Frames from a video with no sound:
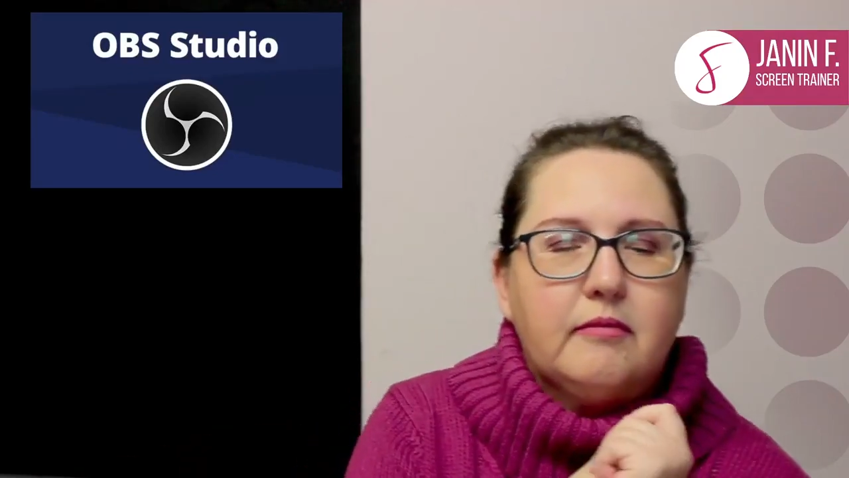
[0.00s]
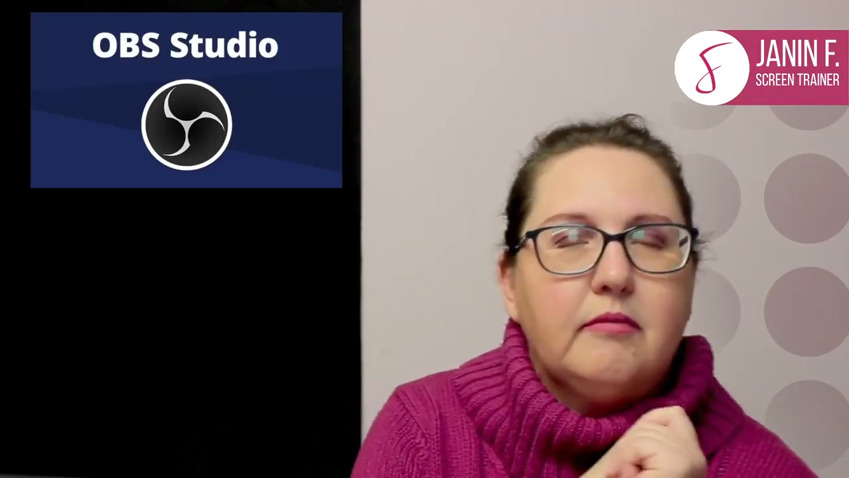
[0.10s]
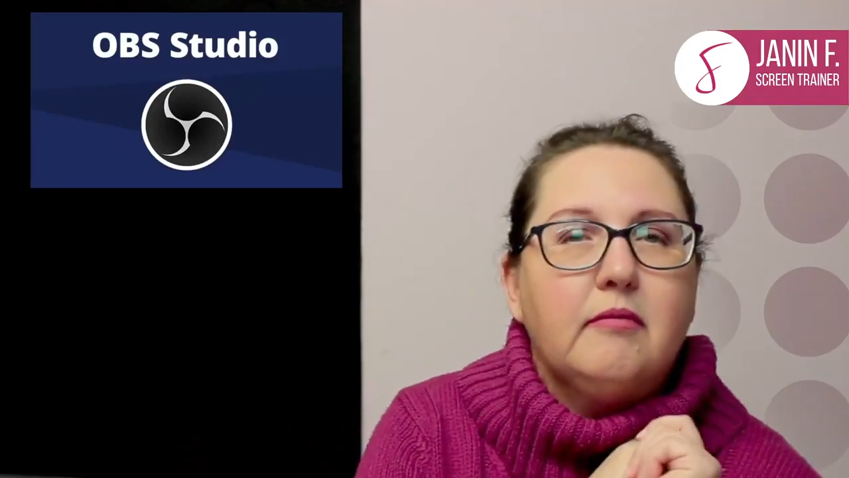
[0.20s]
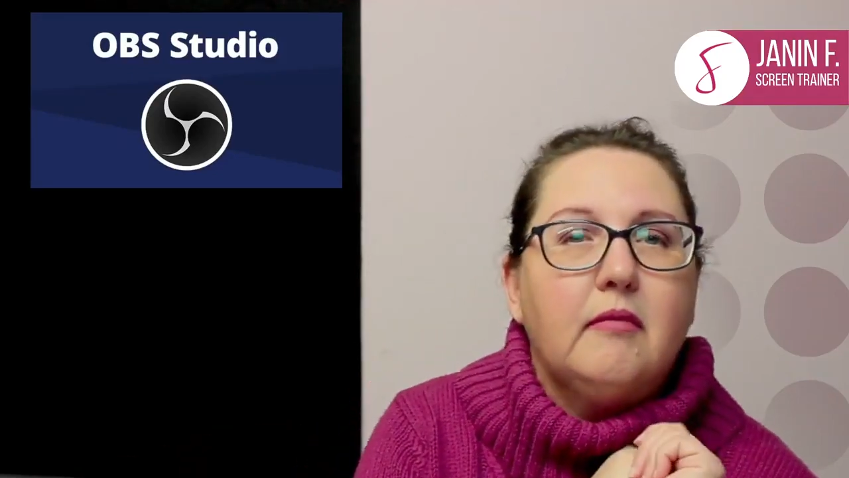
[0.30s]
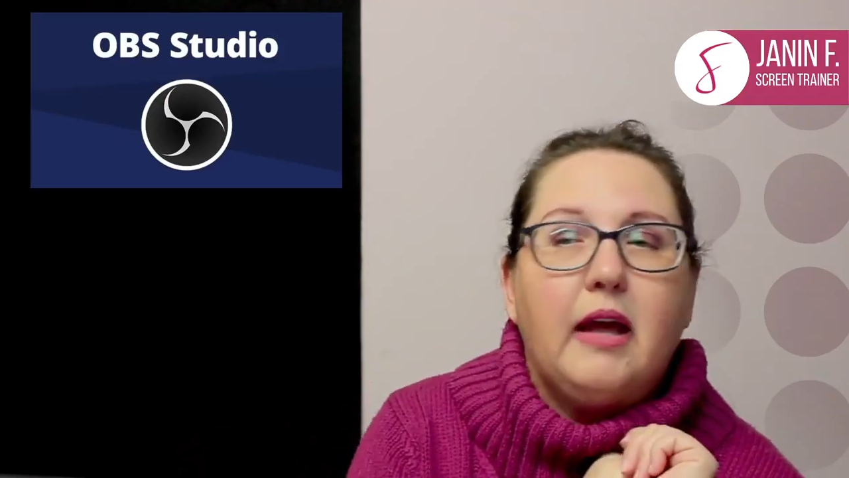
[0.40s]

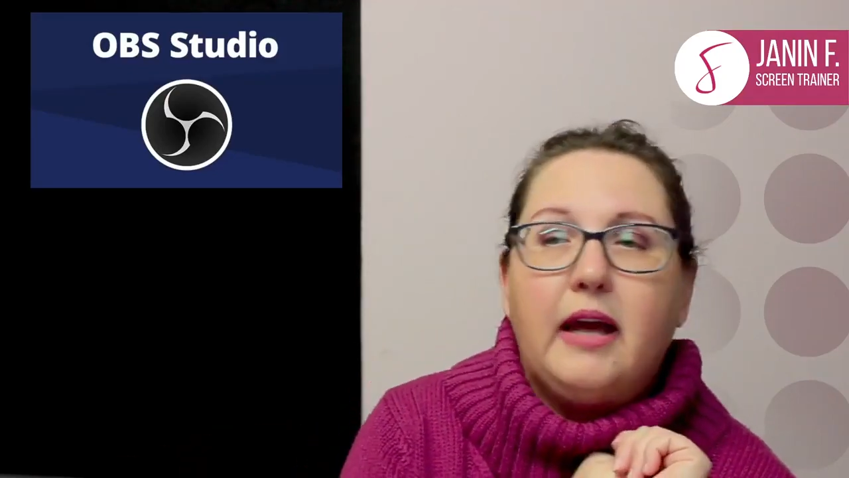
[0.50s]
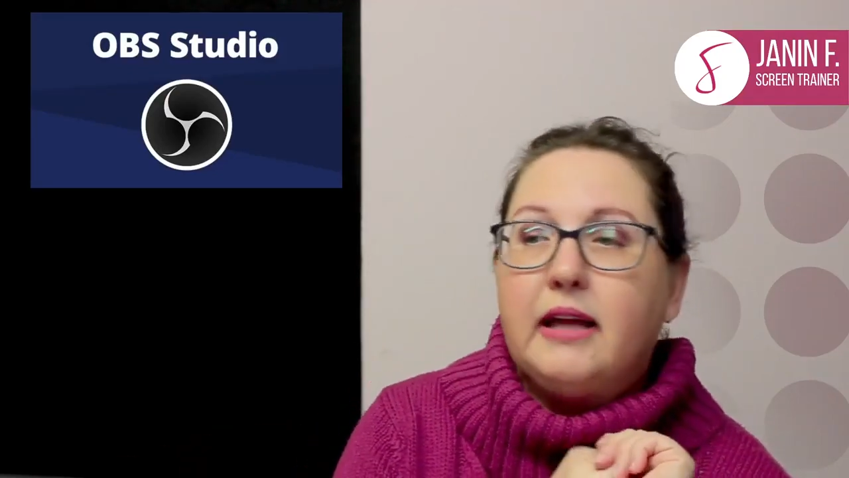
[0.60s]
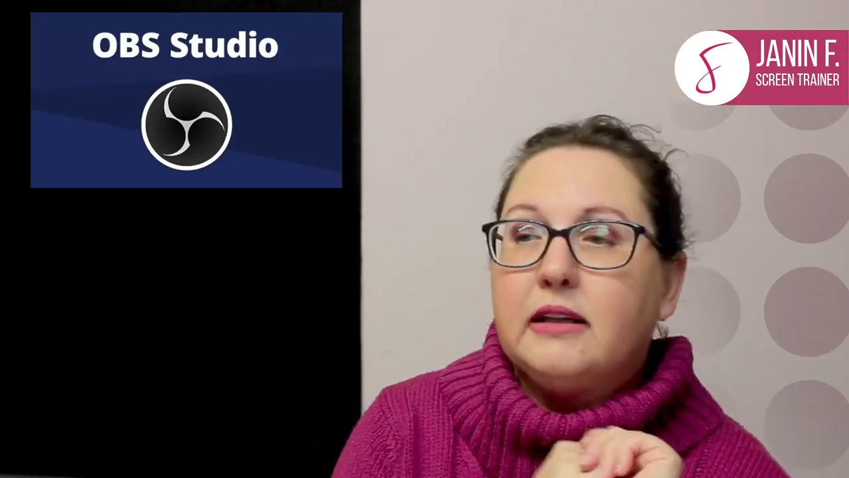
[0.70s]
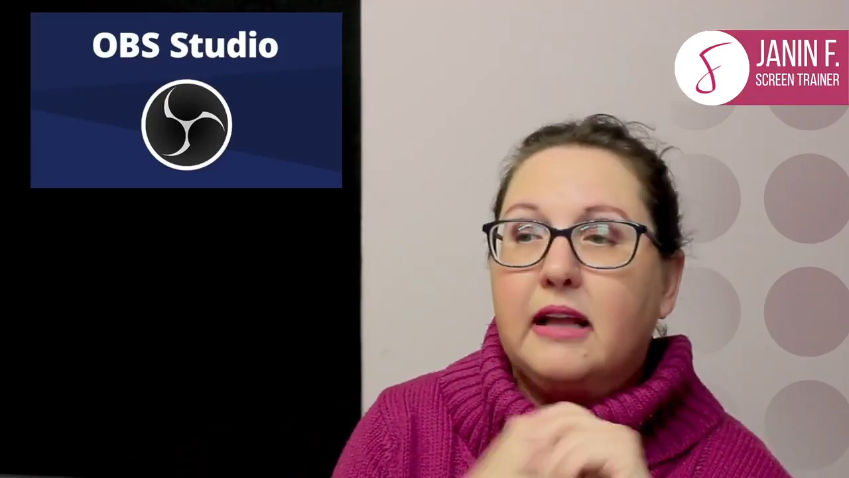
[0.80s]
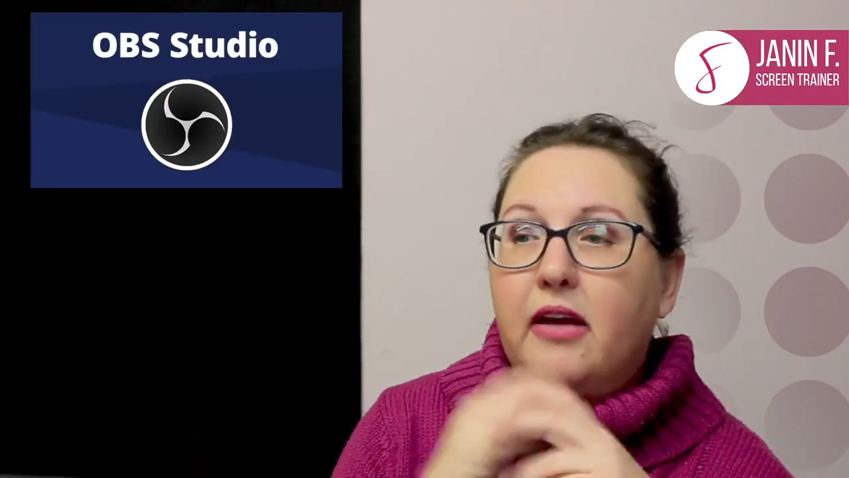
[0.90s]

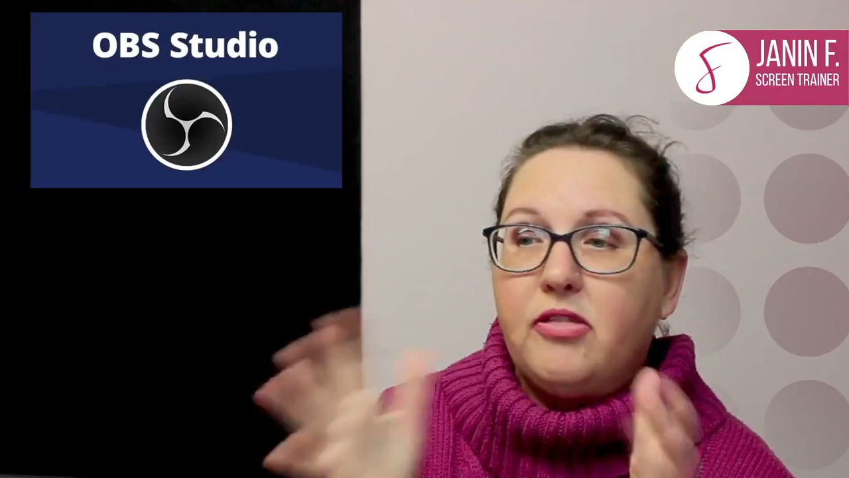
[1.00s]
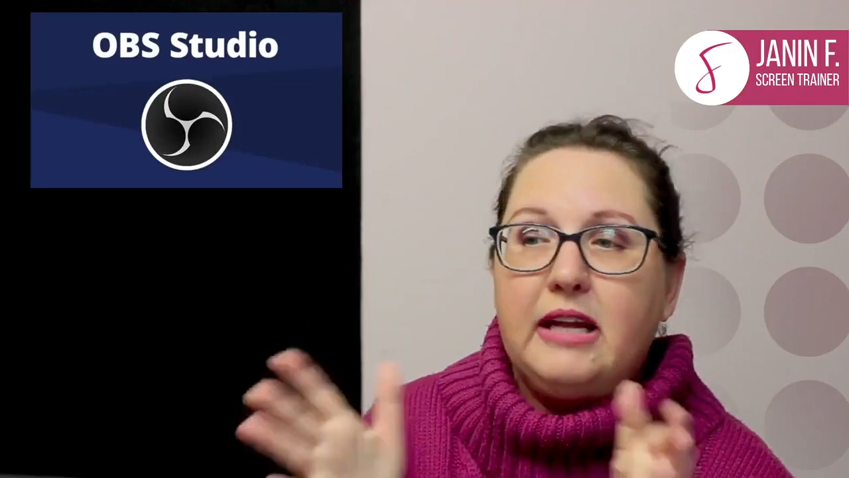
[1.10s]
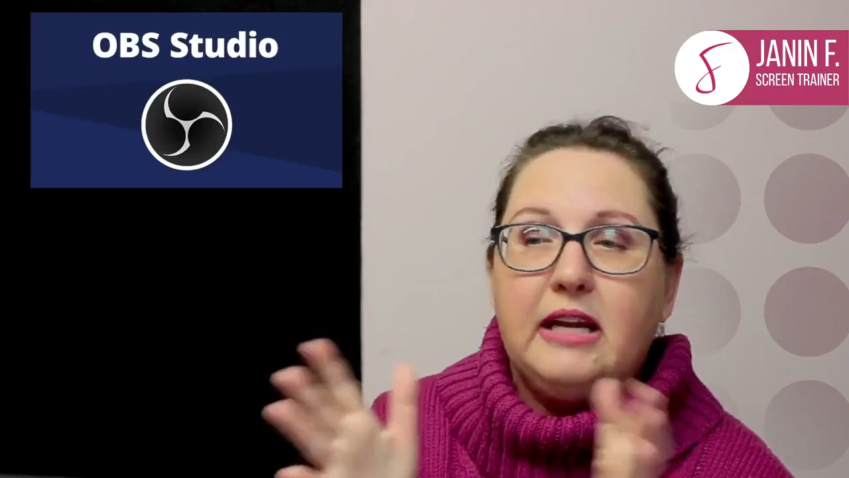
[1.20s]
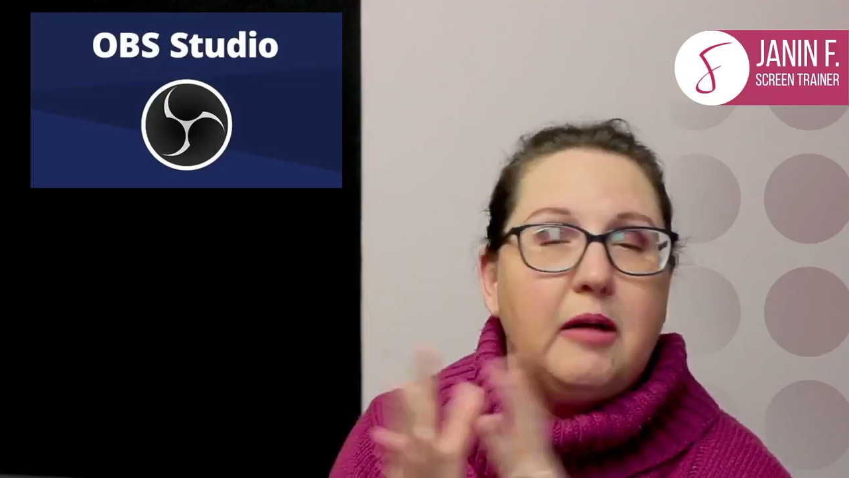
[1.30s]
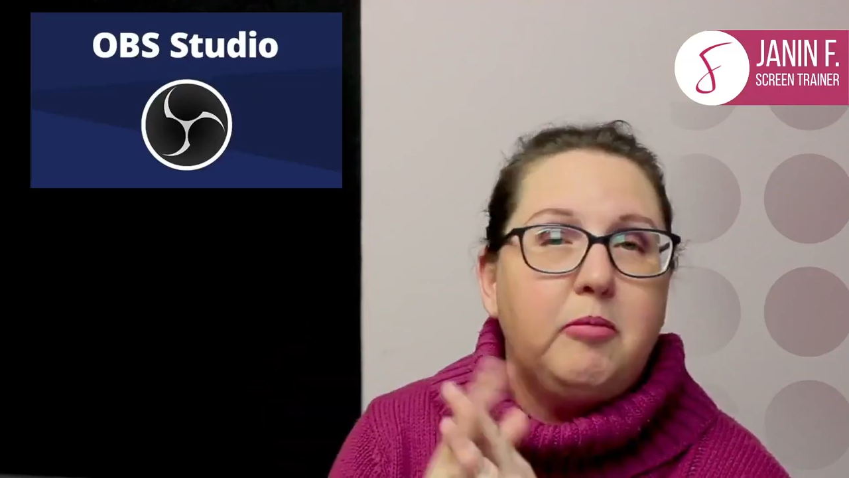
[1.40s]
then
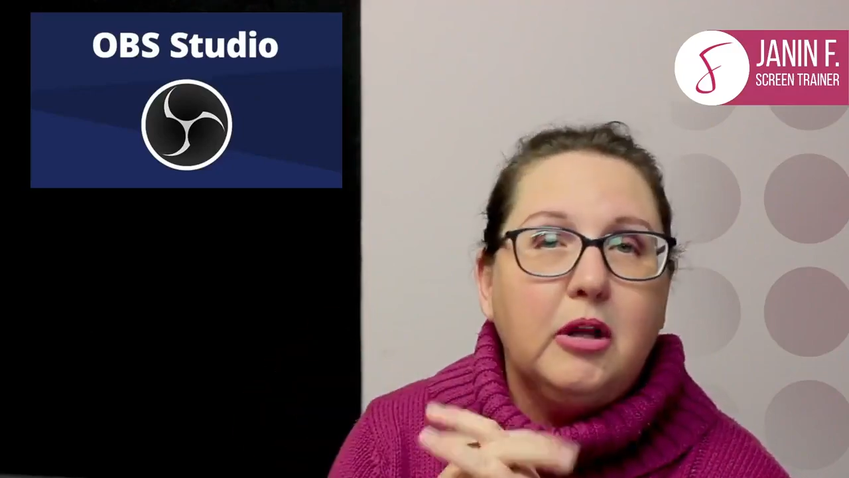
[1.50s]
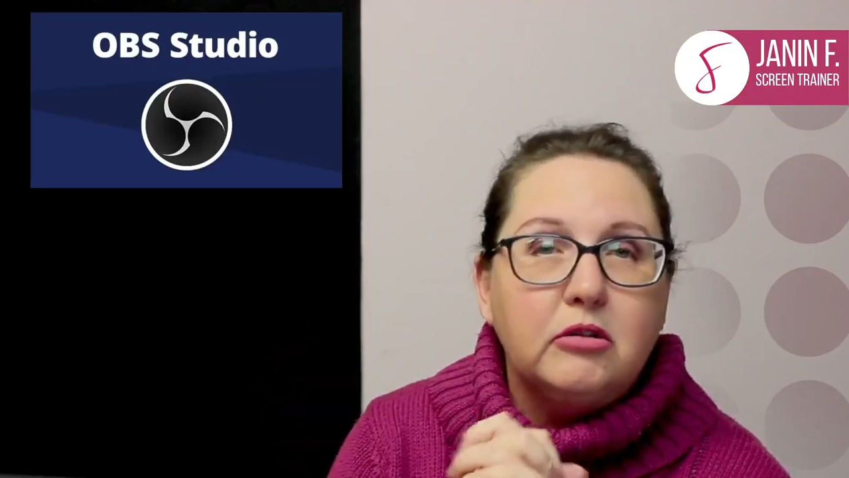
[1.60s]
upload